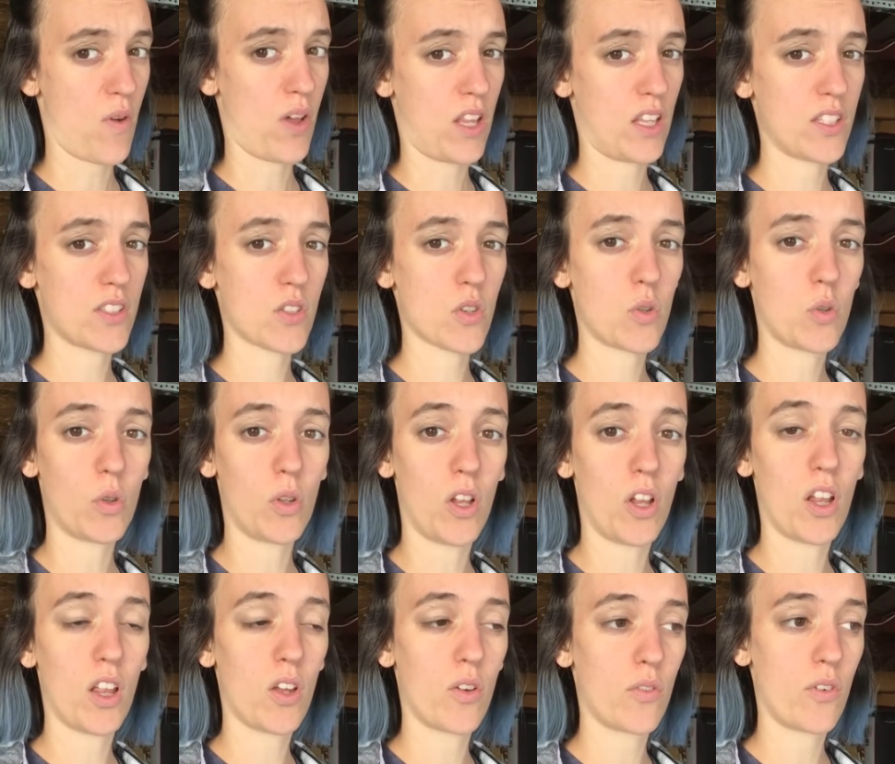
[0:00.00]
while it's
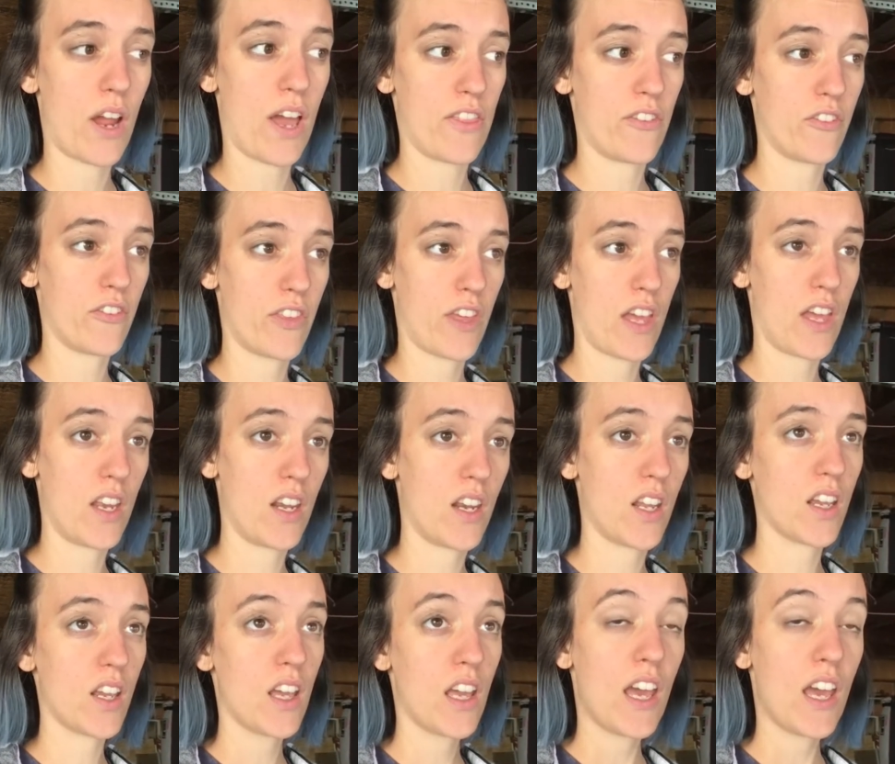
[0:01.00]
cool rather than